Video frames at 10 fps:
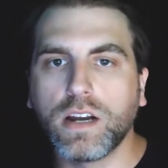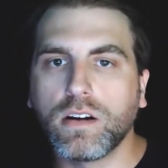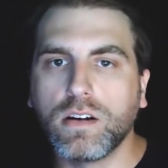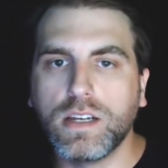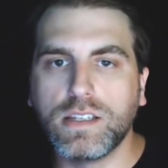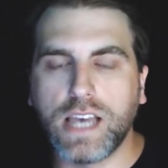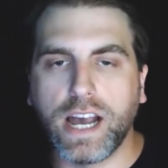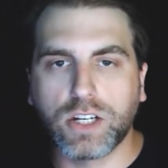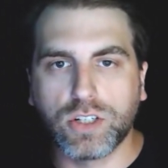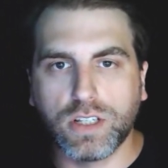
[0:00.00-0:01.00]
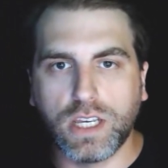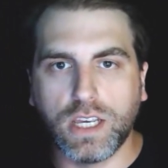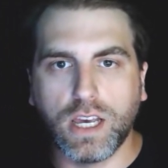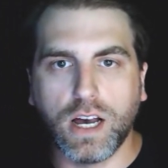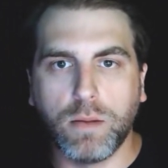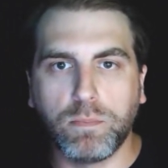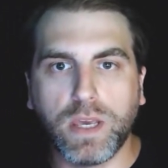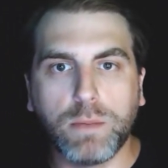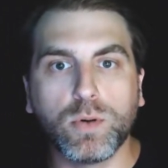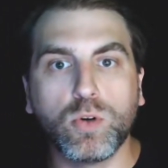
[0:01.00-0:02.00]
is actually
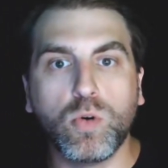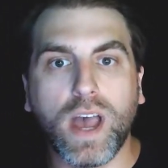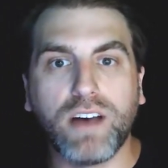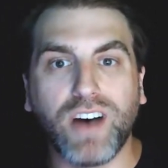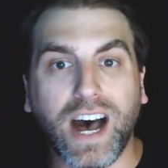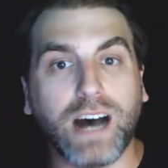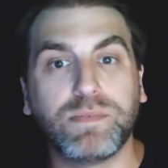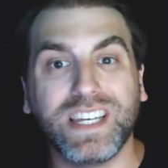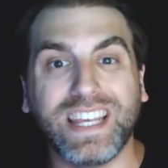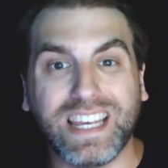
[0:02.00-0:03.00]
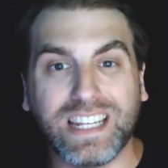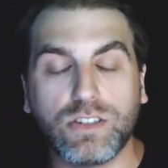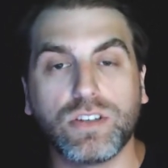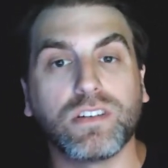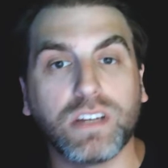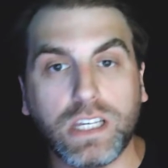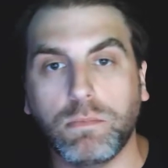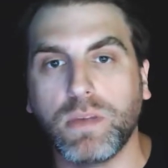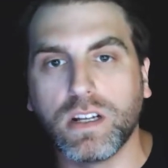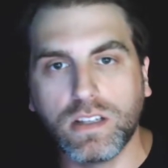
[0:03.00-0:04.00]
people who have opted into your
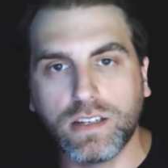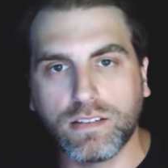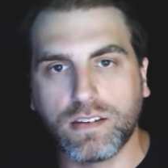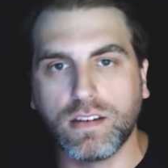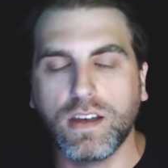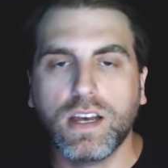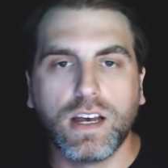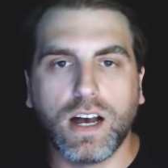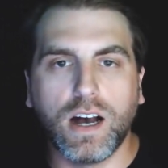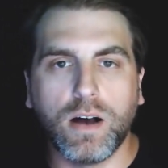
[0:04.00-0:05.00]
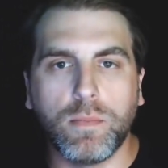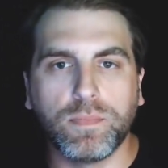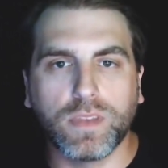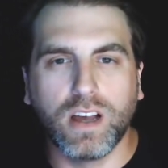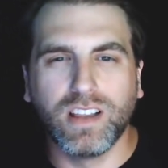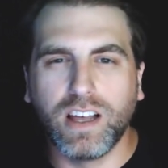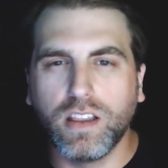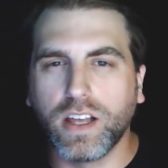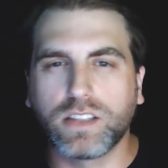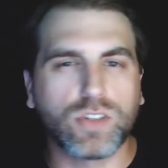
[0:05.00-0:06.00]
email list. A lot
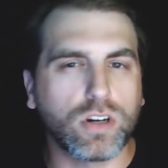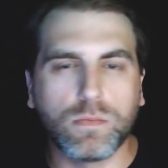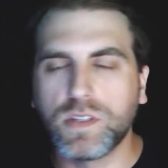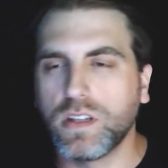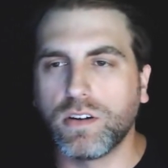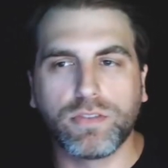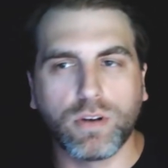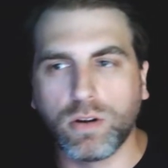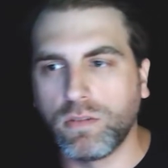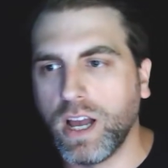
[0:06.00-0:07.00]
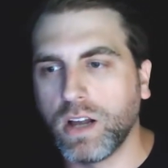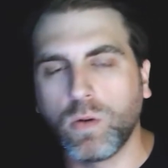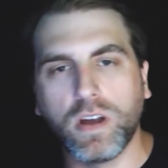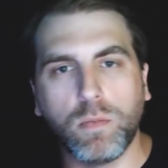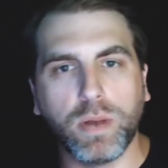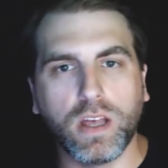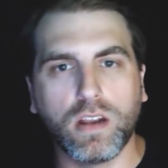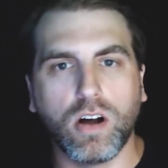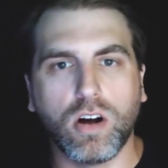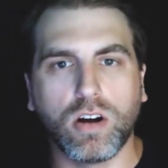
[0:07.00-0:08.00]
like terms that are thrown around quite a
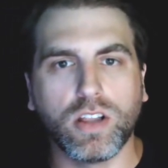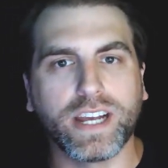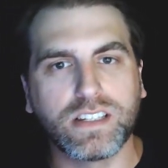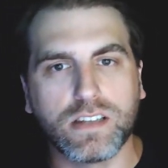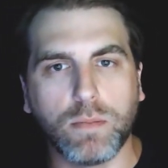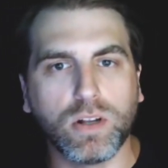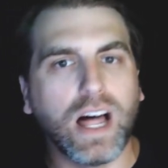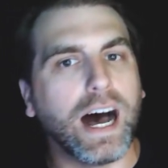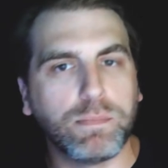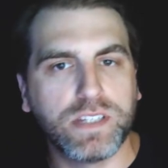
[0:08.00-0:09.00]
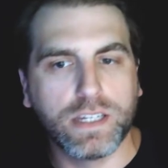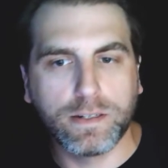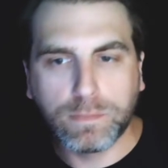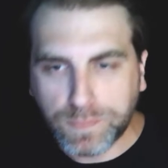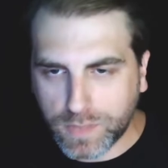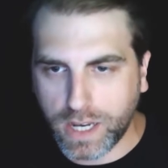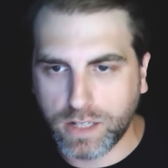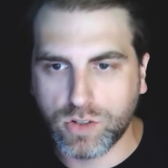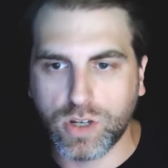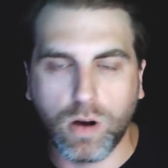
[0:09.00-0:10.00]
bit are like double opt-in.
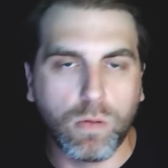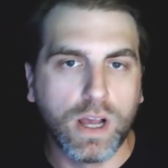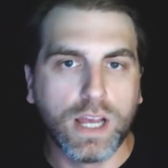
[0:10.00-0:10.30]
And so